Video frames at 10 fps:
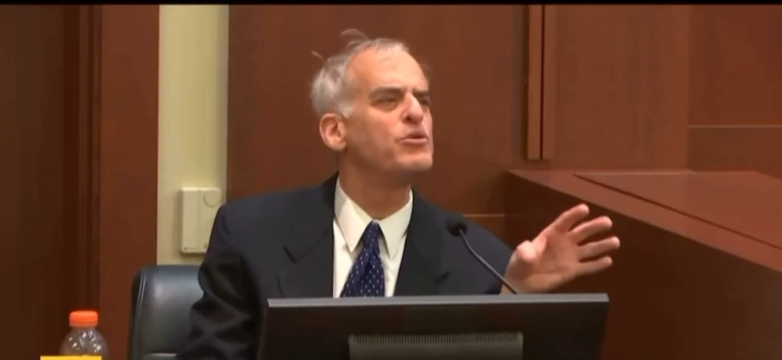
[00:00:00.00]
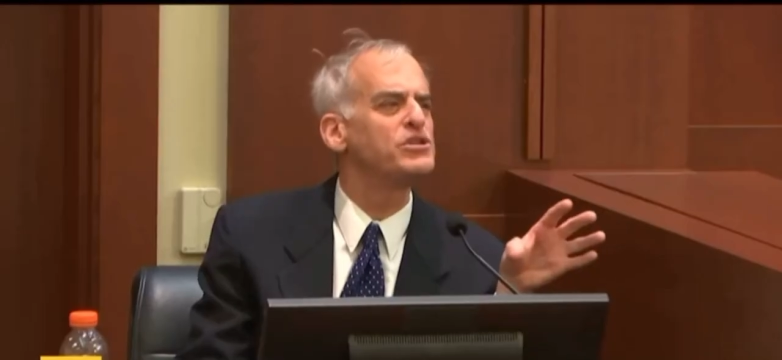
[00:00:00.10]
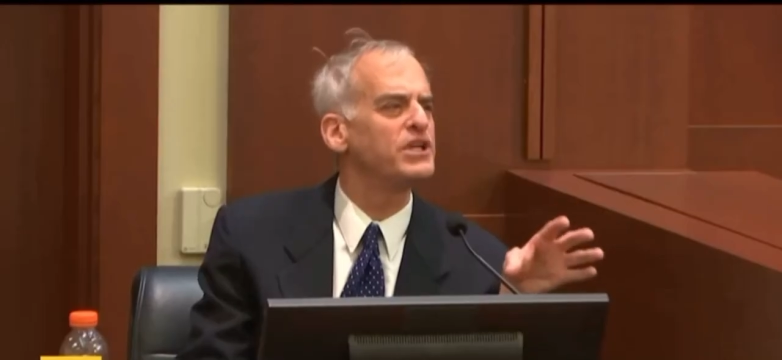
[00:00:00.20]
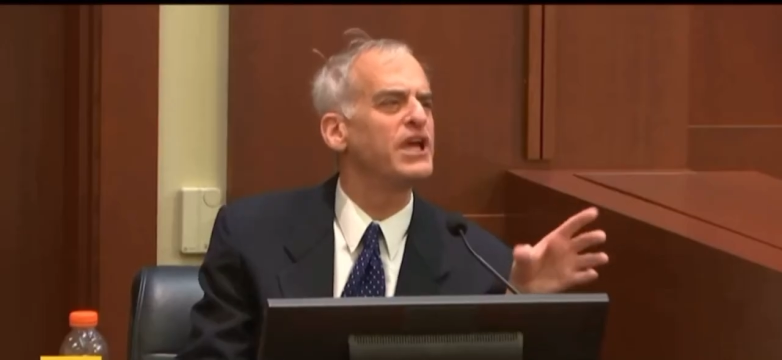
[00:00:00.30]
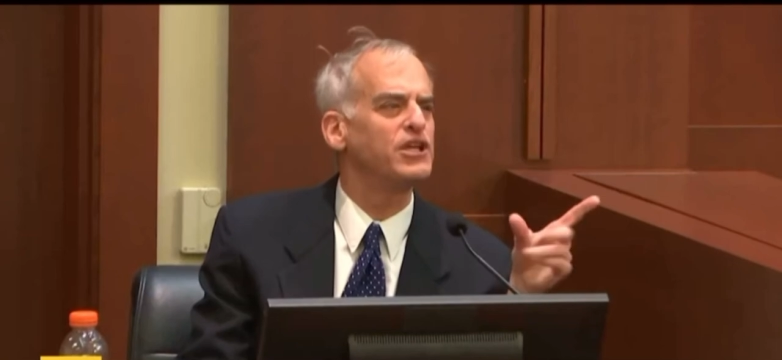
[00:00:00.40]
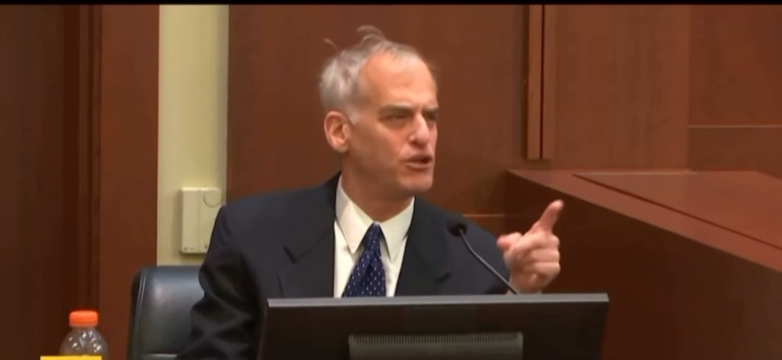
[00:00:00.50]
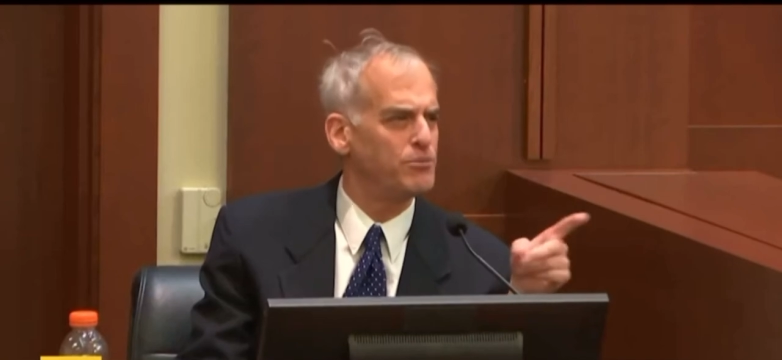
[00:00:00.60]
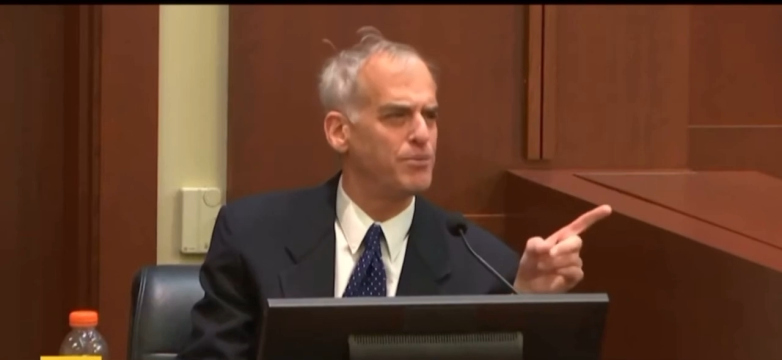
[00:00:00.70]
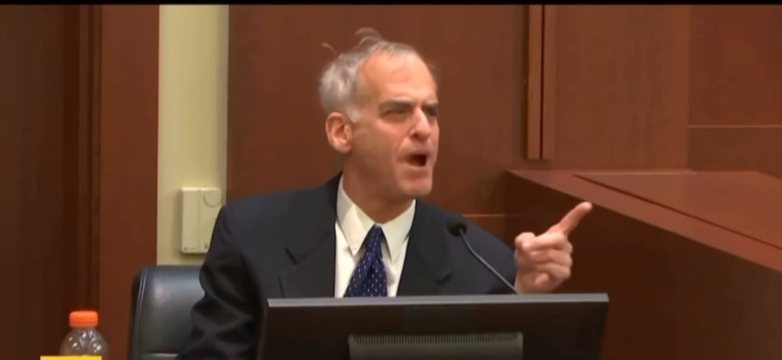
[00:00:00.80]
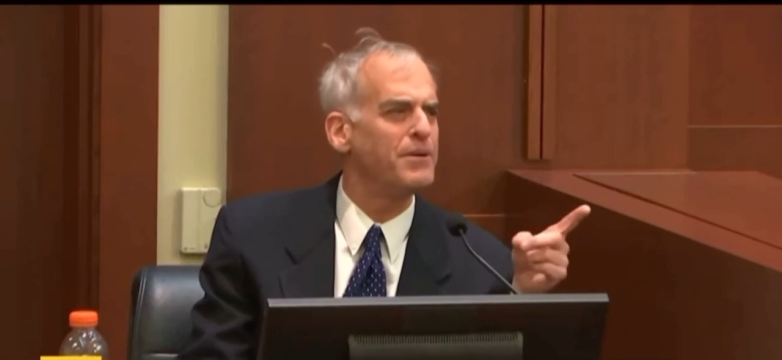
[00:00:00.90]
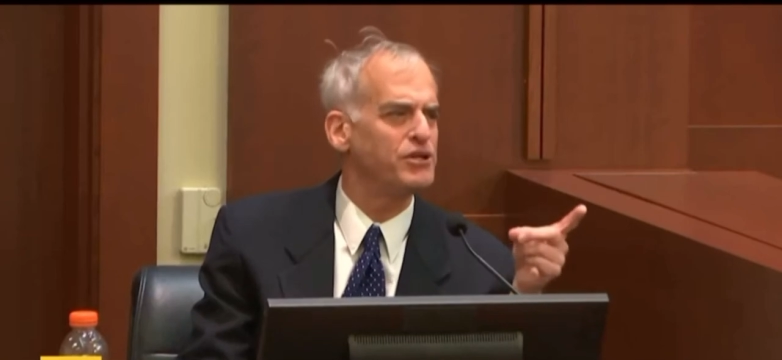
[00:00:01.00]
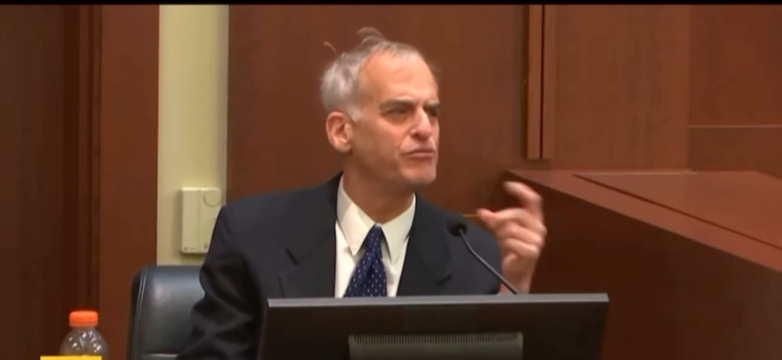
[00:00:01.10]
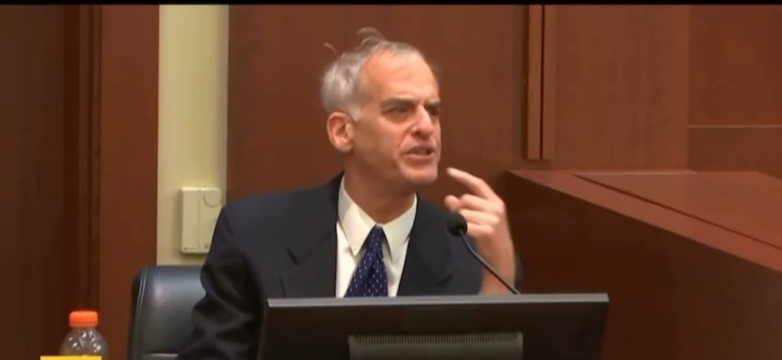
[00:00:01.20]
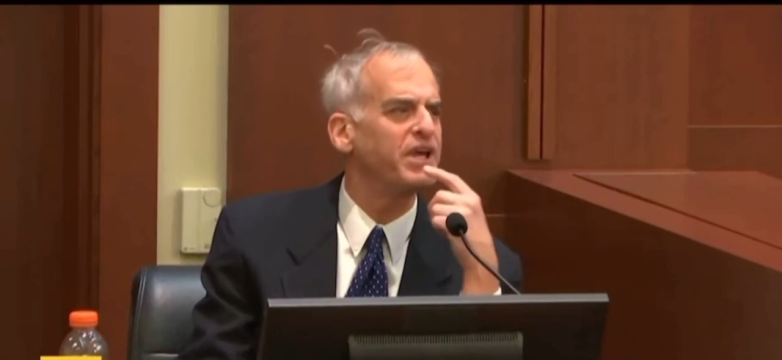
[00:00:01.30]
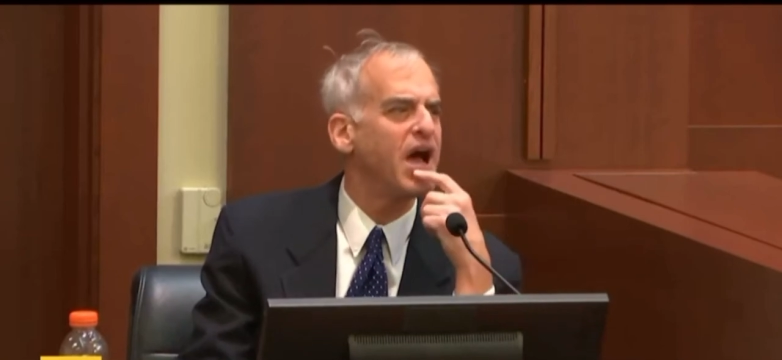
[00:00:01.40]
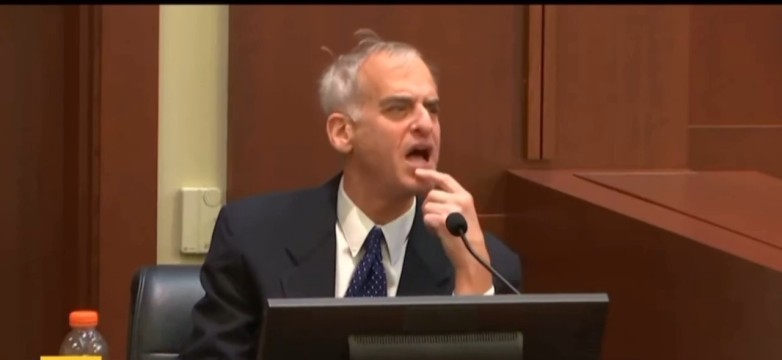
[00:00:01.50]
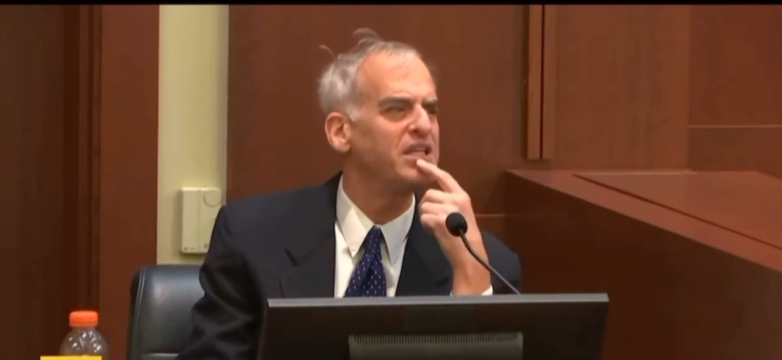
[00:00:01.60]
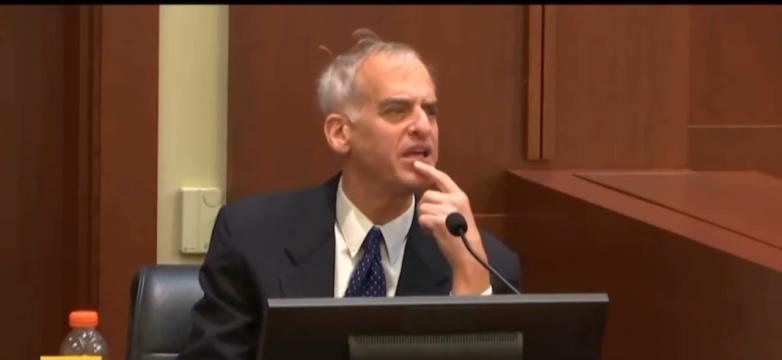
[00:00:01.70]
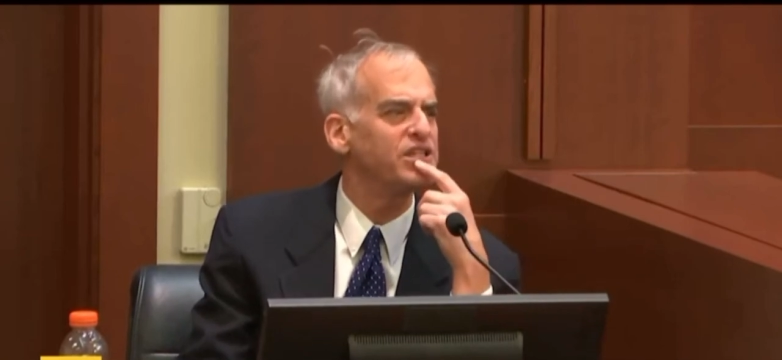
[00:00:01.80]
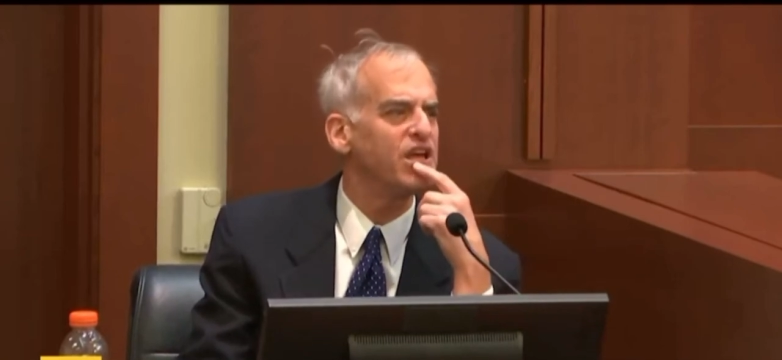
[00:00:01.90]
I probably should read the context
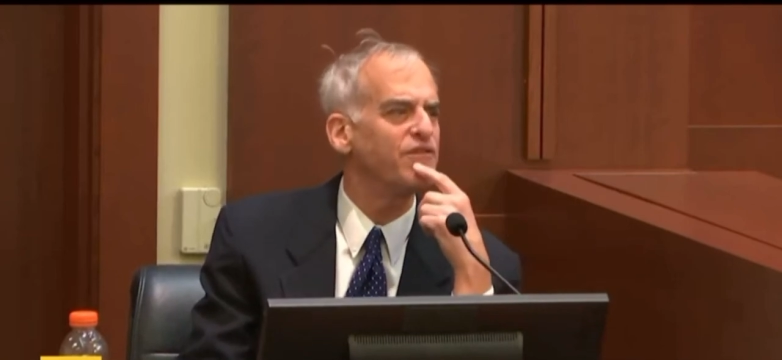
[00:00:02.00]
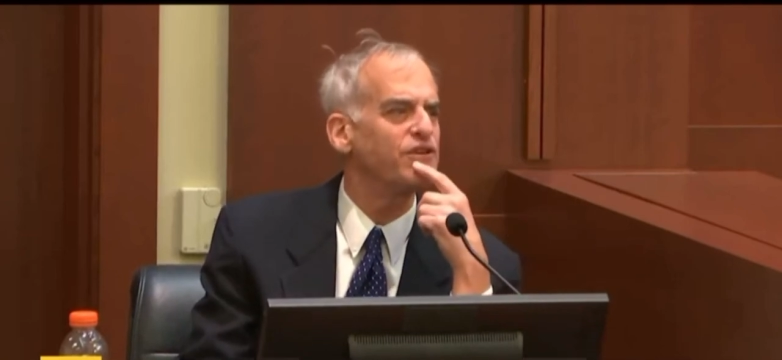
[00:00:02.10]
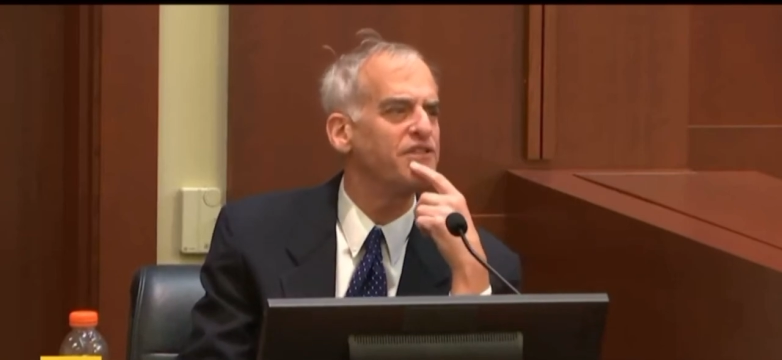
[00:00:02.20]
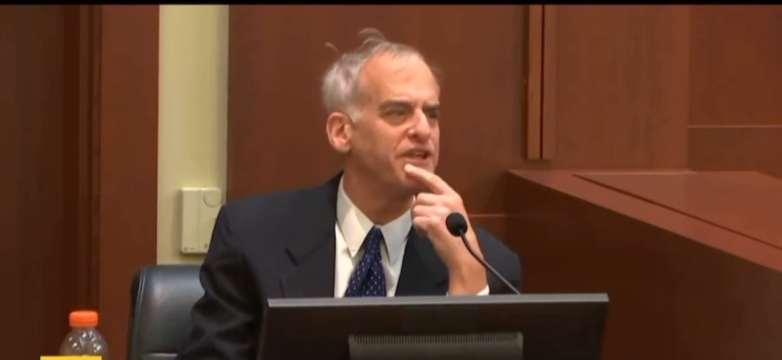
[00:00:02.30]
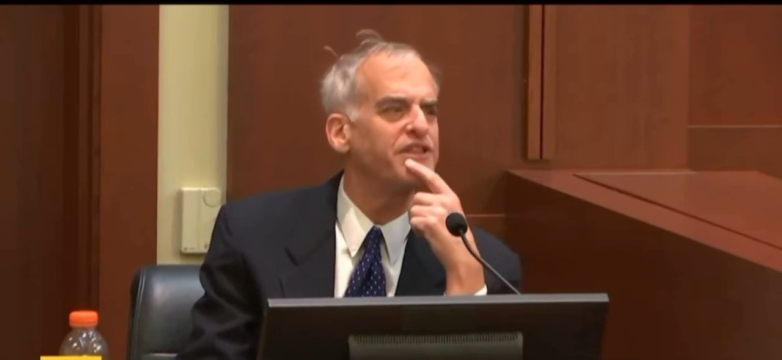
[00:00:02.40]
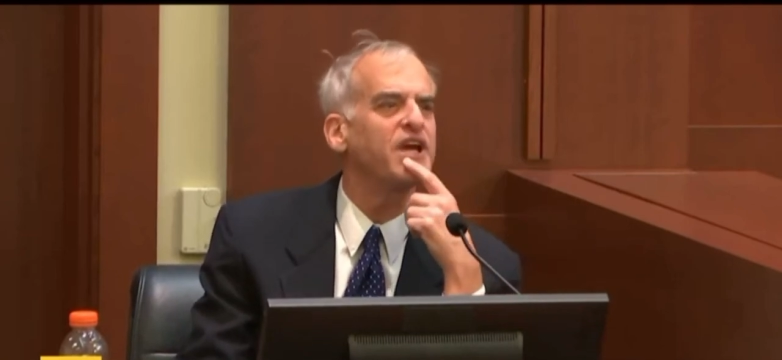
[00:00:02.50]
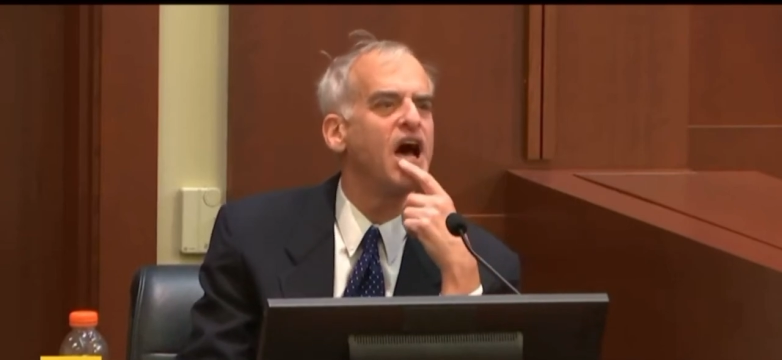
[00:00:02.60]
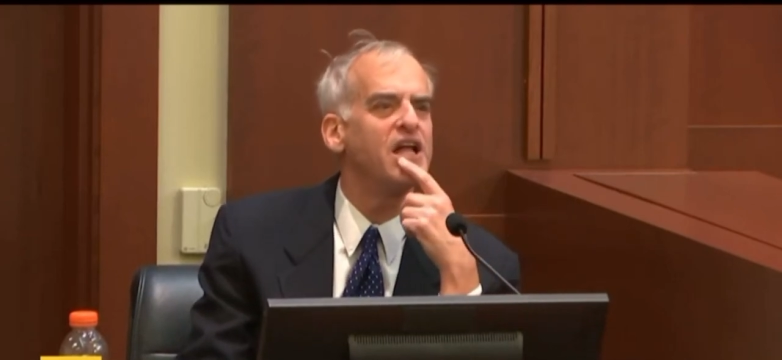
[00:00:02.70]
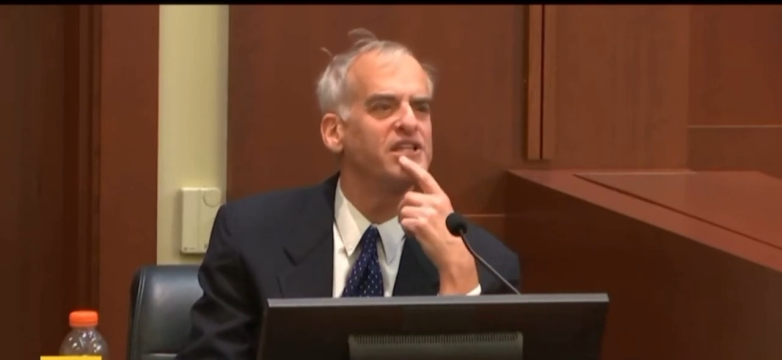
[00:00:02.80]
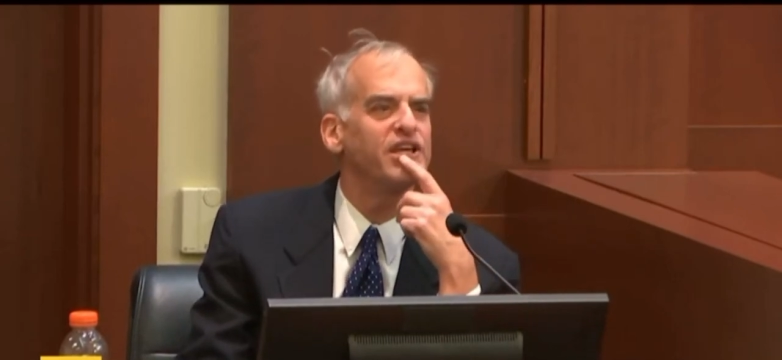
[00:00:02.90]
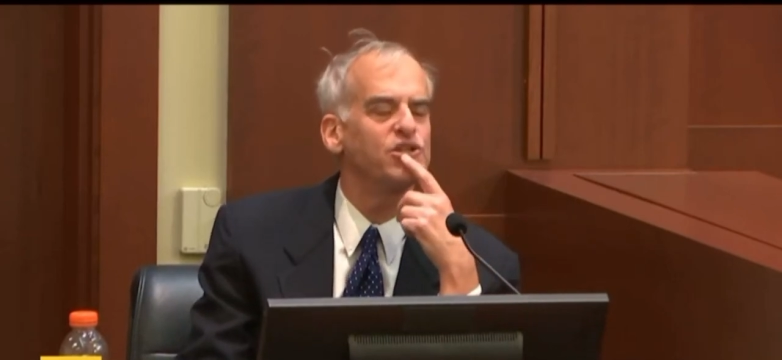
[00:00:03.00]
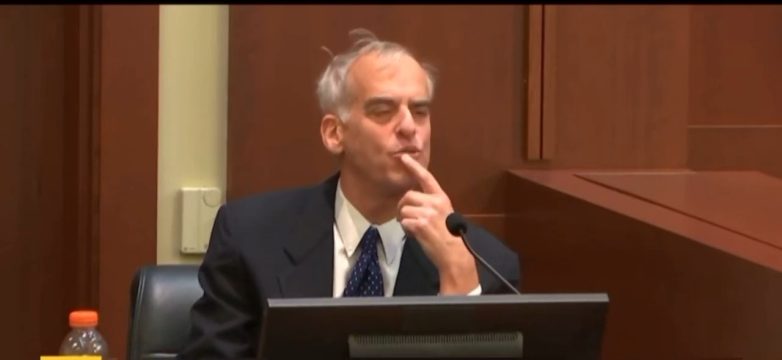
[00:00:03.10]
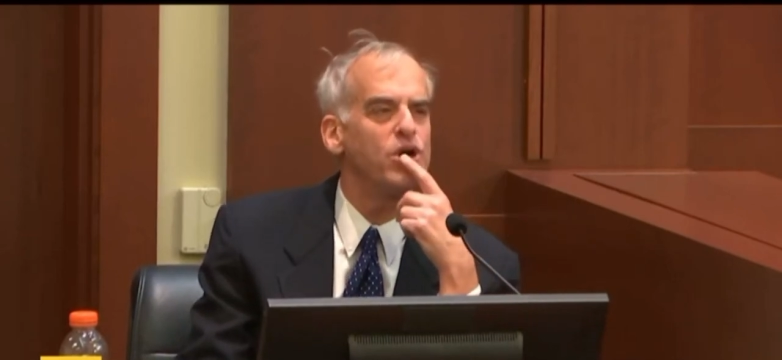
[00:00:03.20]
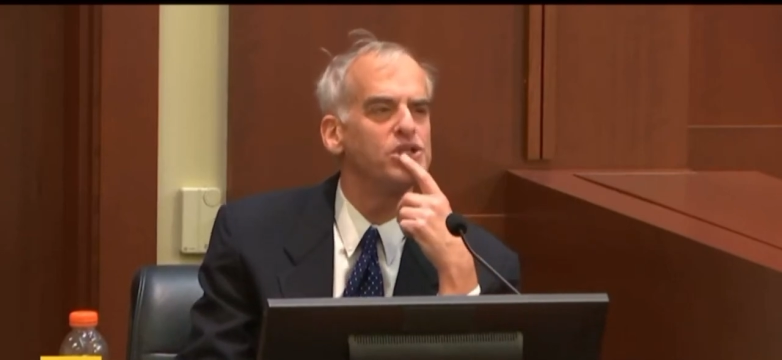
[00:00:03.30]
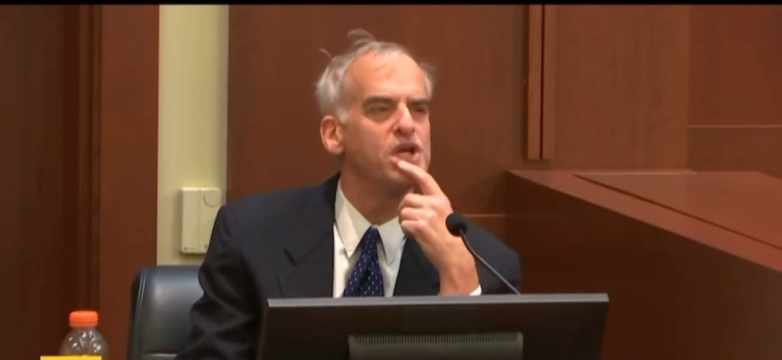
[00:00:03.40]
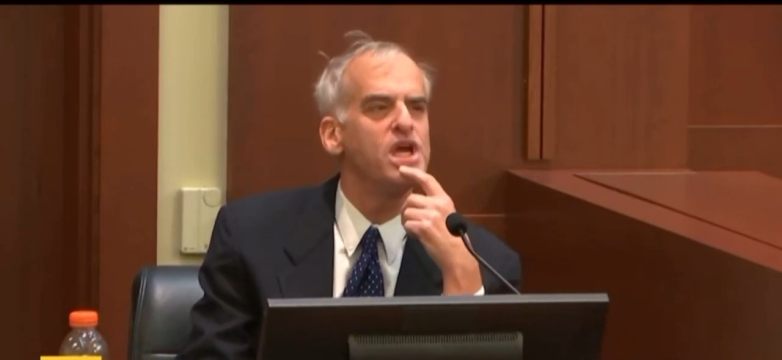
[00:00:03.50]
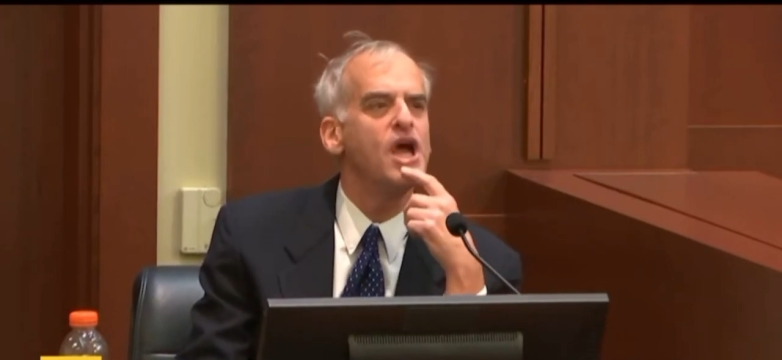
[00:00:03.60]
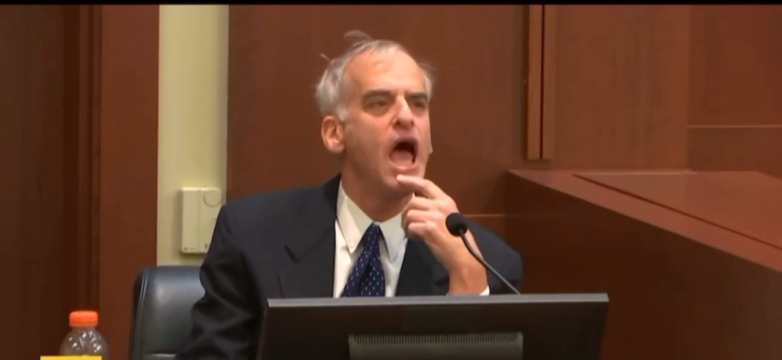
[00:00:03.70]
of it because I think the context was and